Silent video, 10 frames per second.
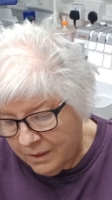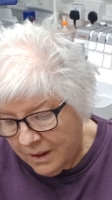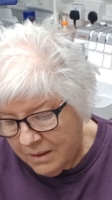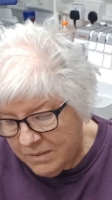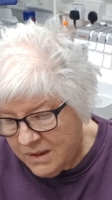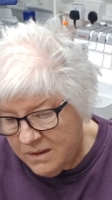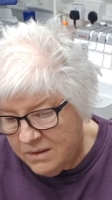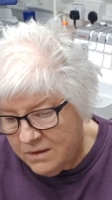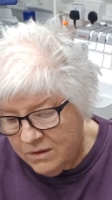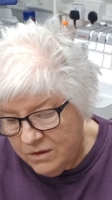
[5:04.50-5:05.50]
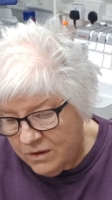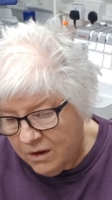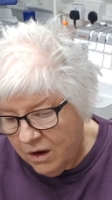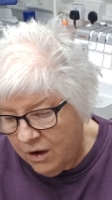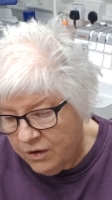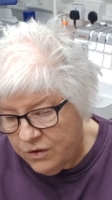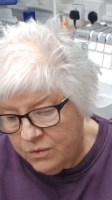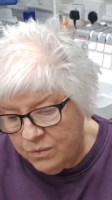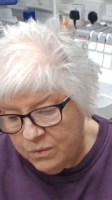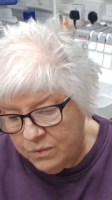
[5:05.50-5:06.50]
I mean, you can't
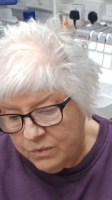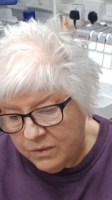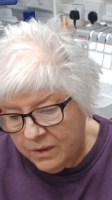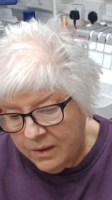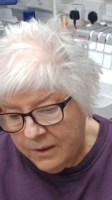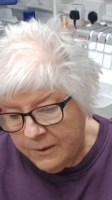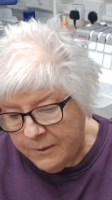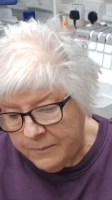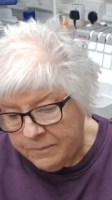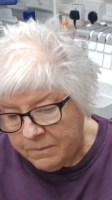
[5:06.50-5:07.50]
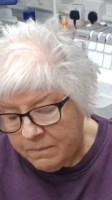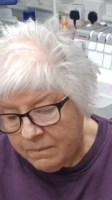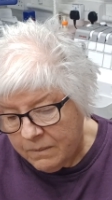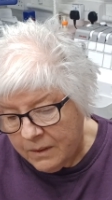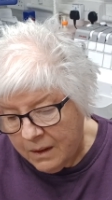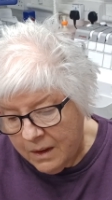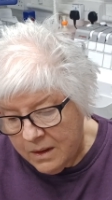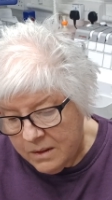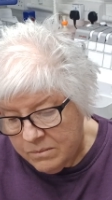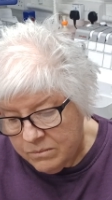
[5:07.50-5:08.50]
use
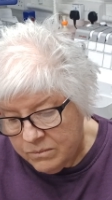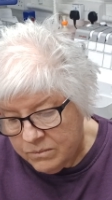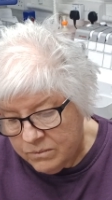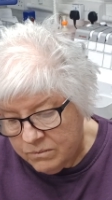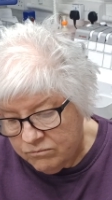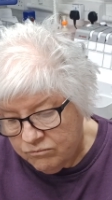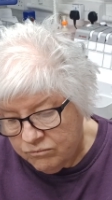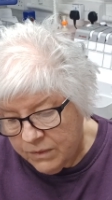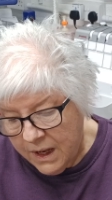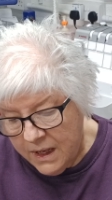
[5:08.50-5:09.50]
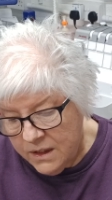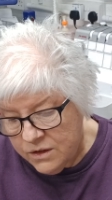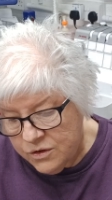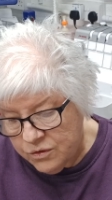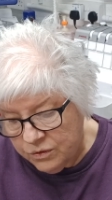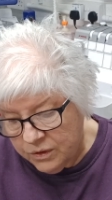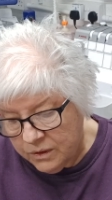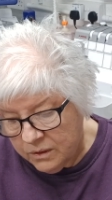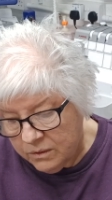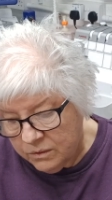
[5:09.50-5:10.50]
cane
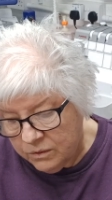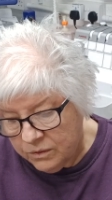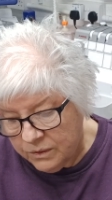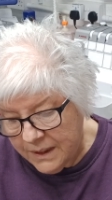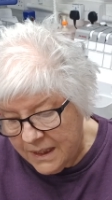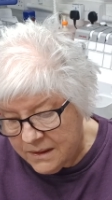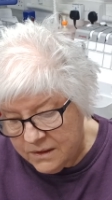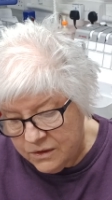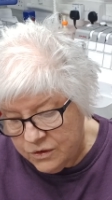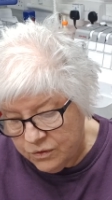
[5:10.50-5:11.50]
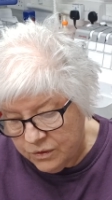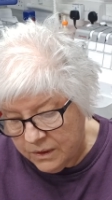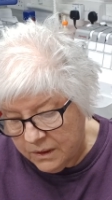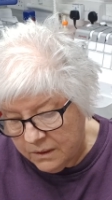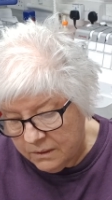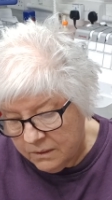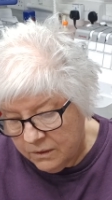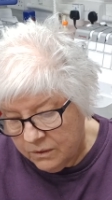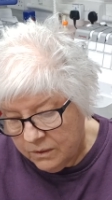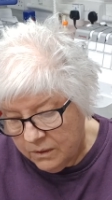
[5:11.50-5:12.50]
sugar or caster sugar
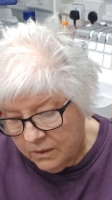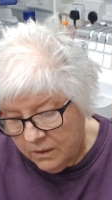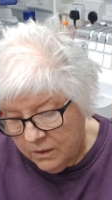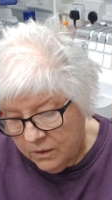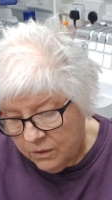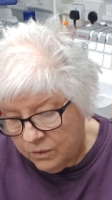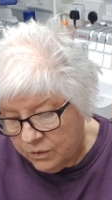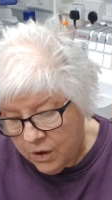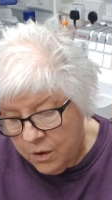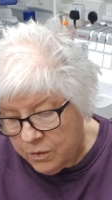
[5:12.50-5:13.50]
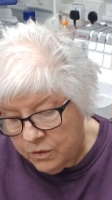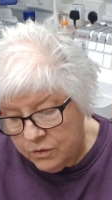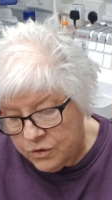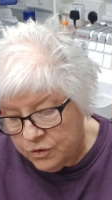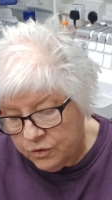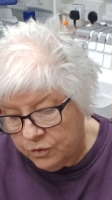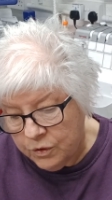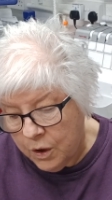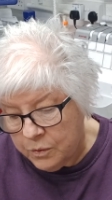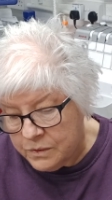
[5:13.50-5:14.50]
or coconut sugar or
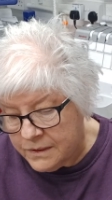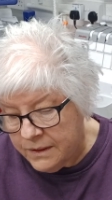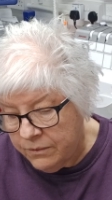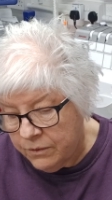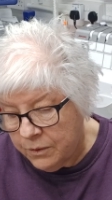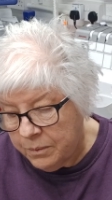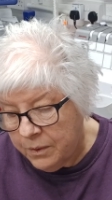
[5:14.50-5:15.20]
golden syrup